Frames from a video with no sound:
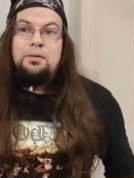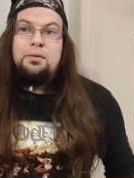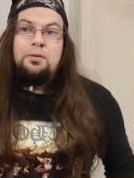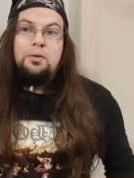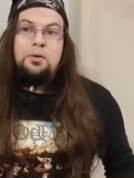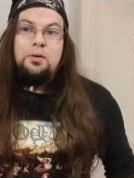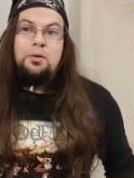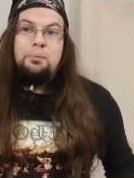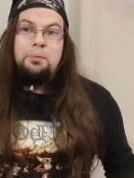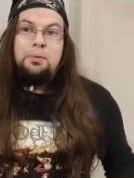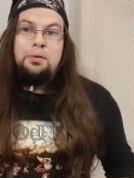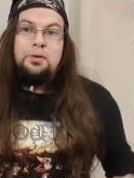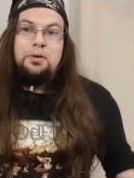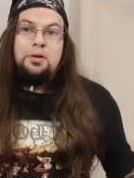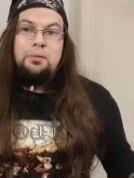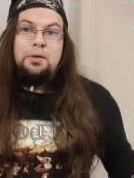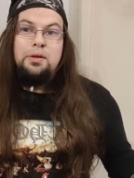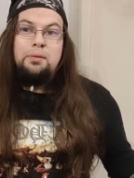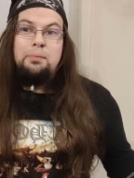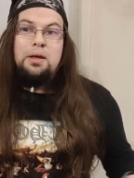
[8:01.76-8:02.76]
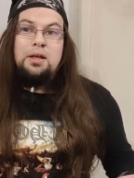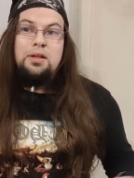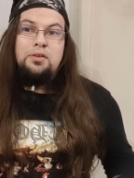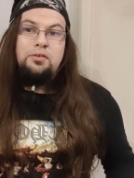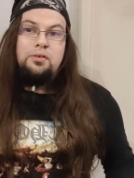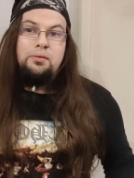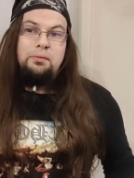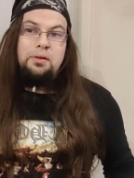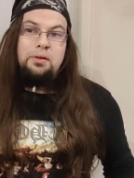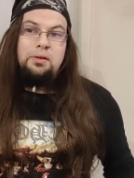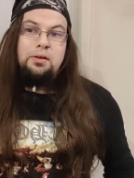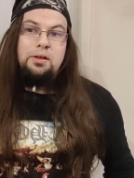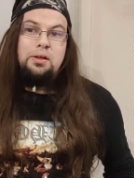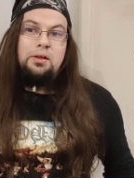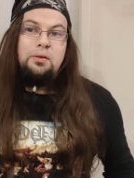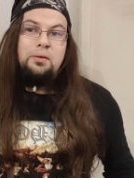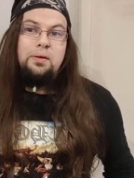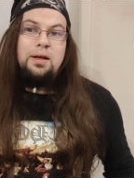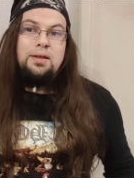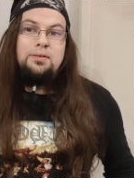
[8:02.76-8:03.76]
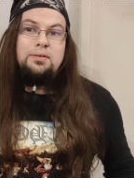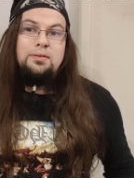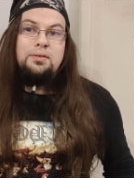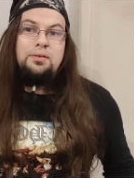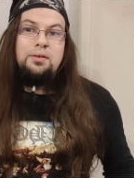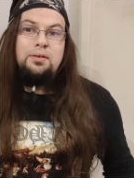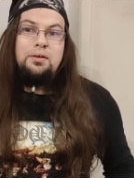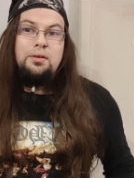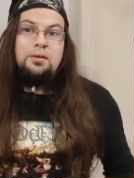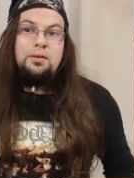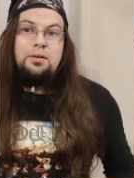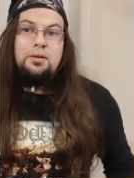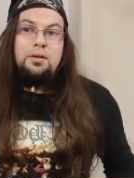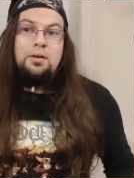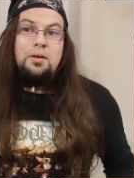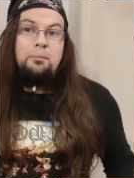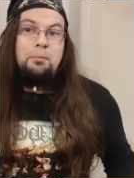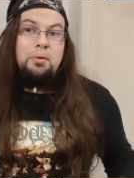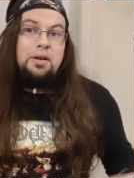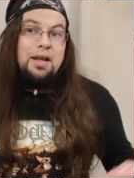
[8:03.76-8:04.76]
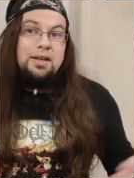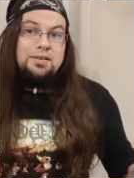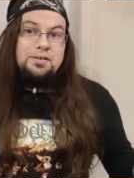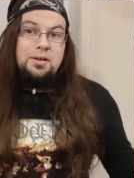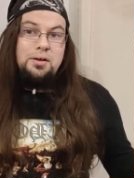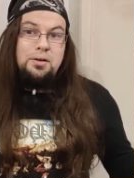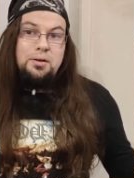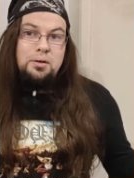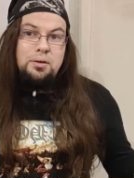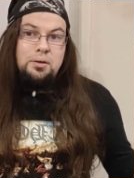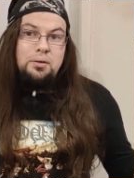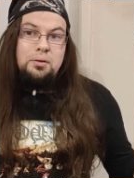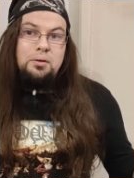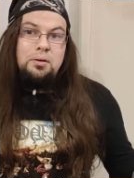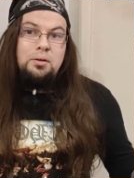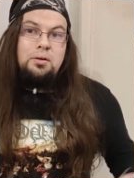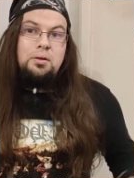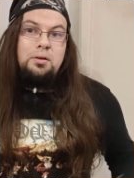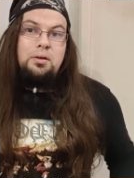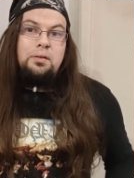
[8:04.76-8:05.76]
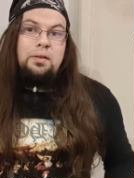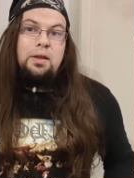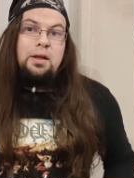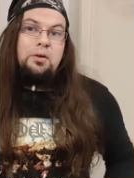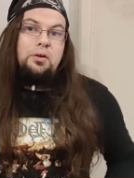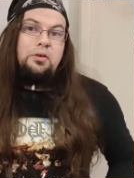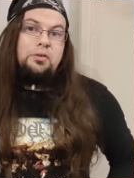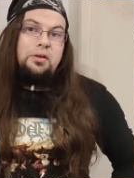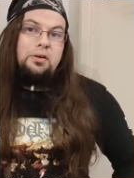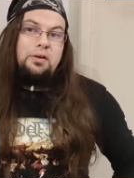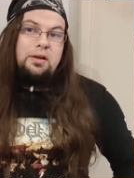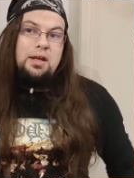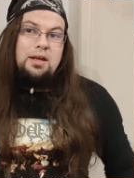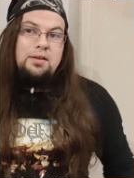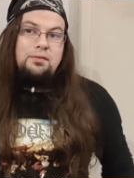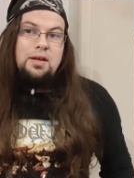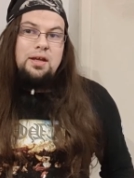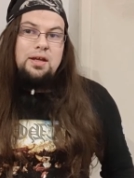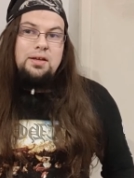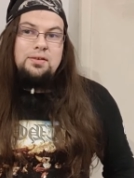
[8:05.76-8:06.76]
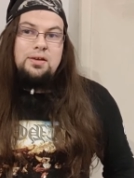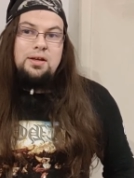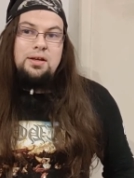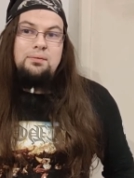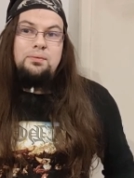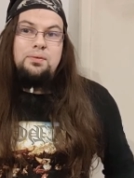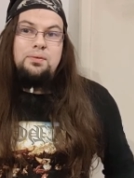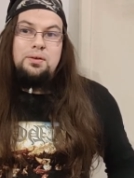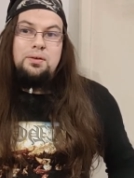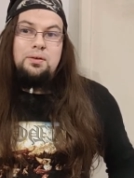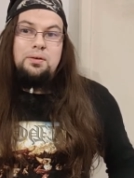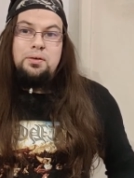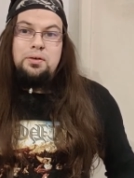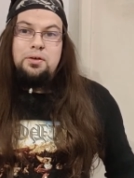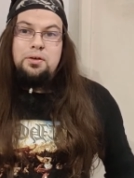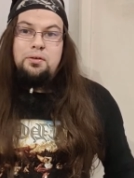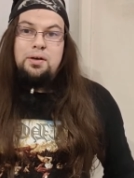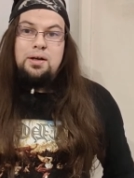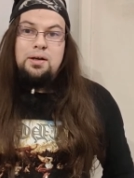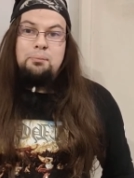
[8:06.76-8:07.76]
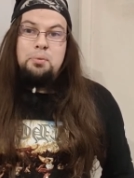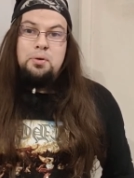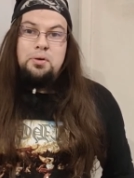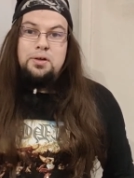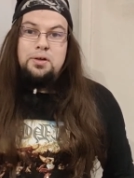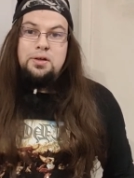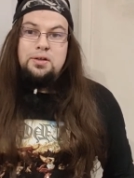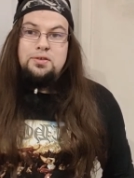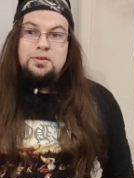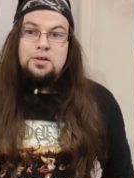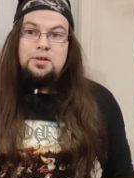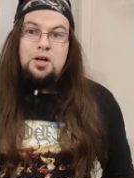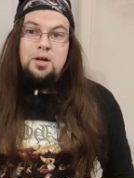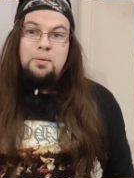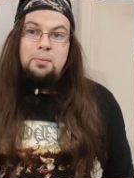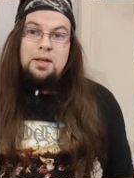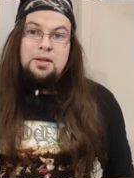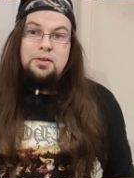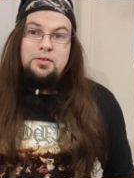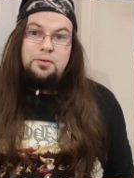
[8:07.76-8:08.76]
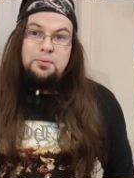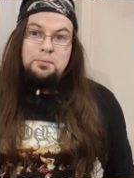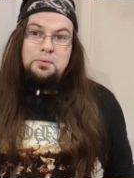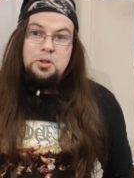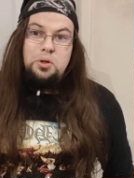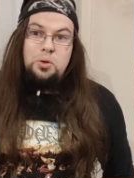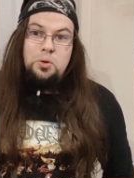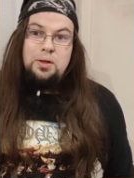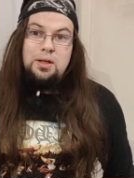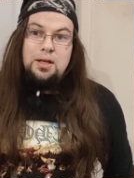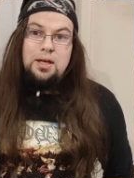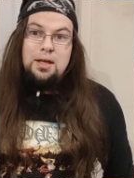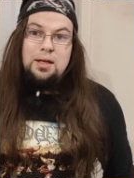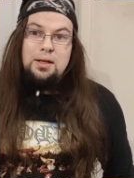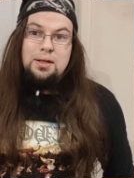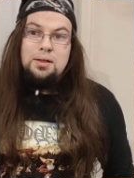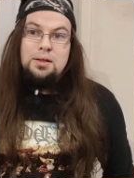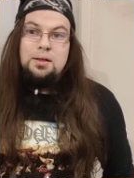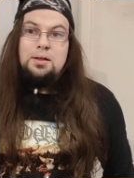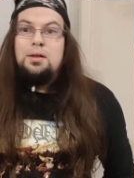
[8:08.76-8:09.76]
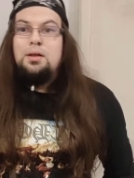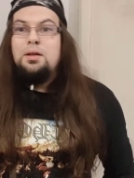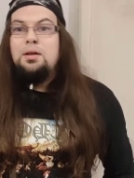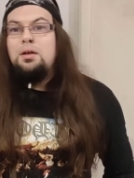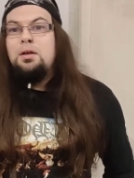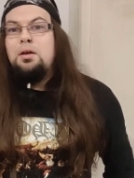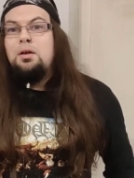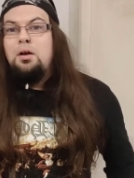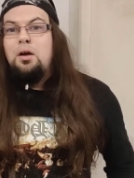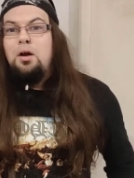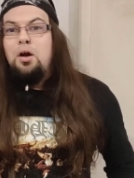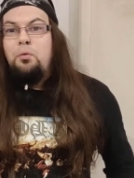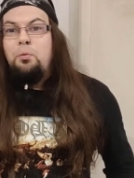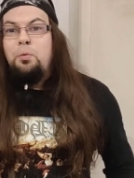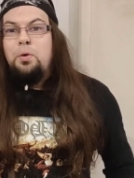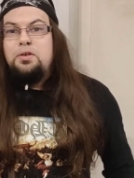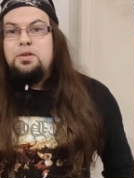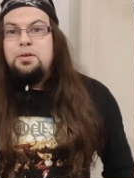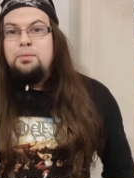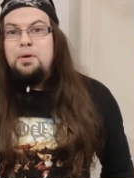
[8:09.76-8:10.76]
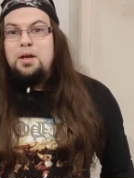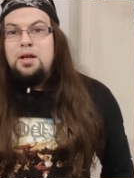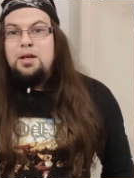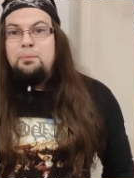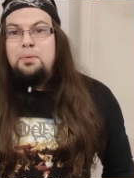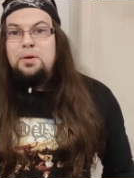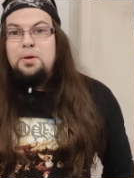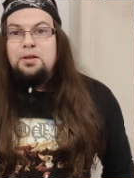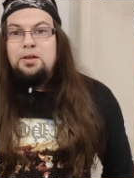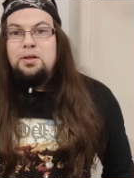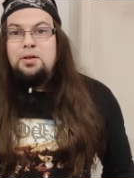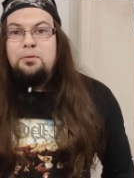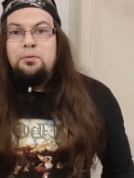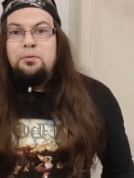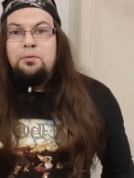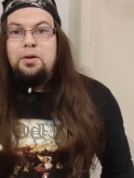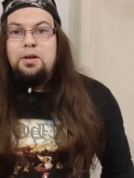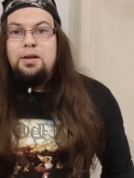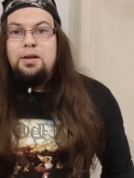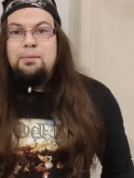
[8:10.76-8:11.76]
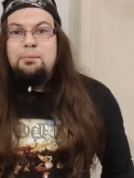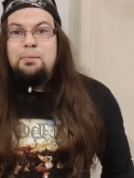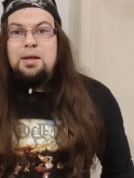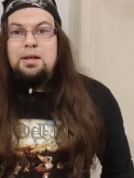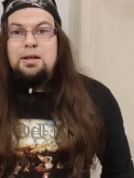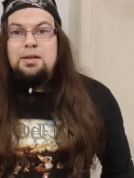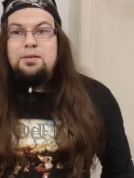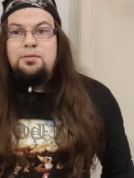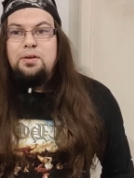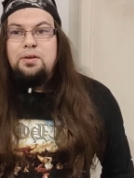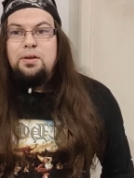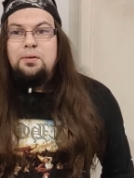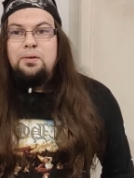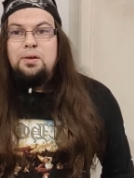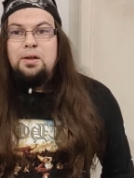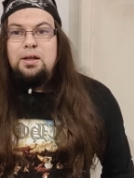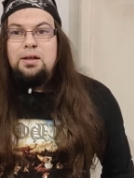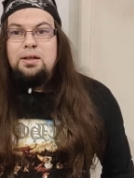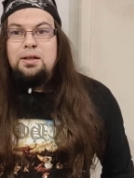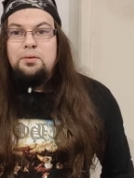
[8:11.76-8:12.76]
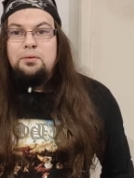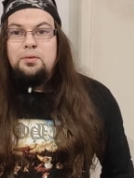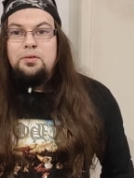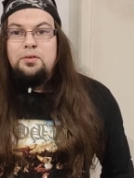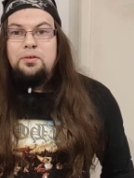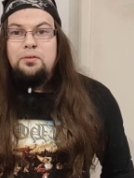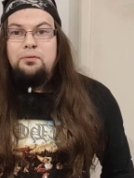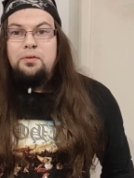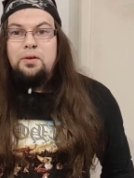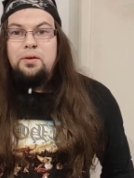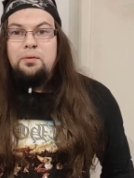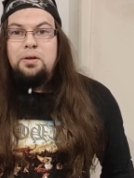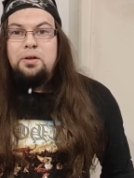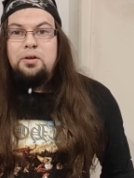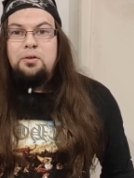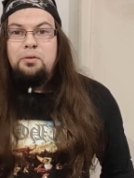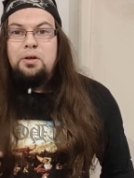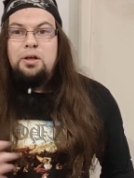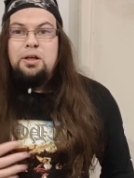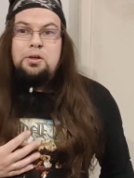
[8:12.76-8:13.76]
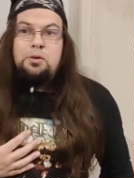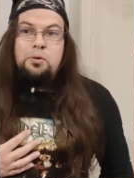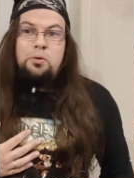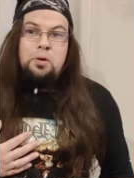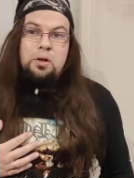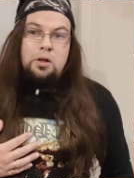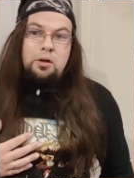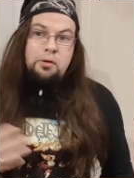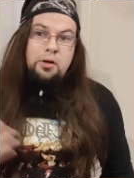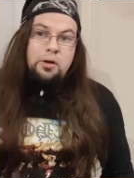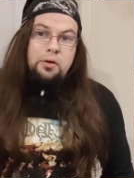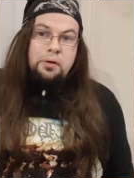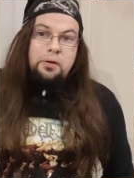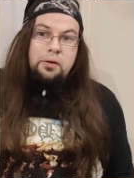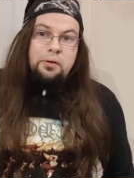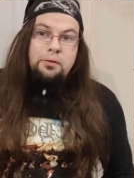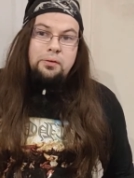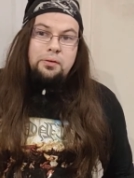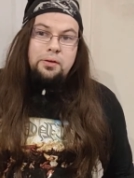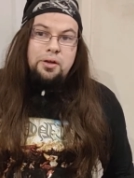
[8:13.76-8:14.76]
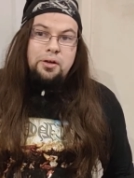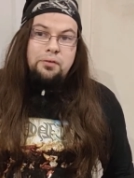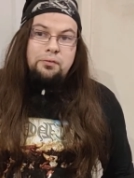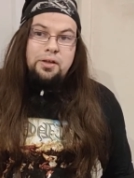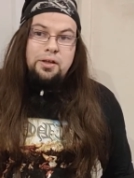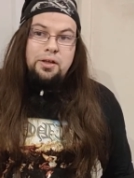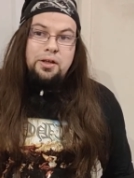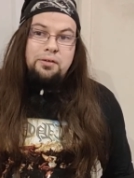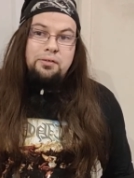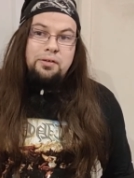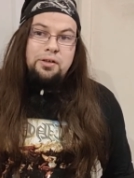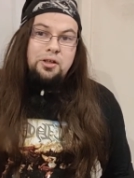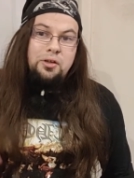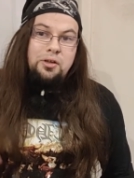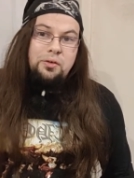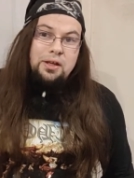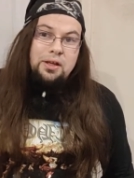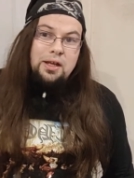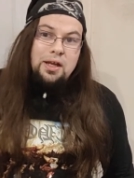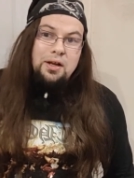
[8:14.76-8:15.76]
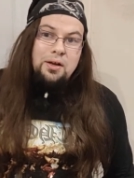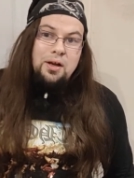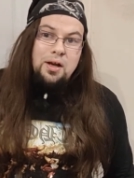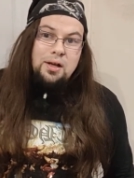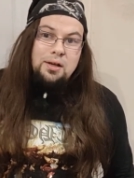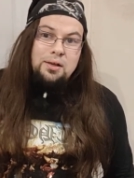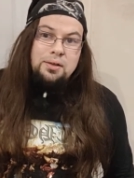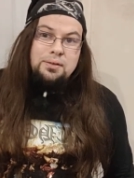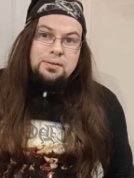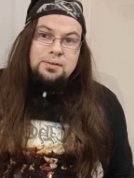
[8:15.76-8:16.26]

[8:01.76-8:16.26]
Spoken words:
up-and-coming bands from the US. But that's not all. They also gave airtime to underground punk and ska bands from the UK, of which in my opinion really made it feel like it was something we could really call our own over here in the UK and Ireland.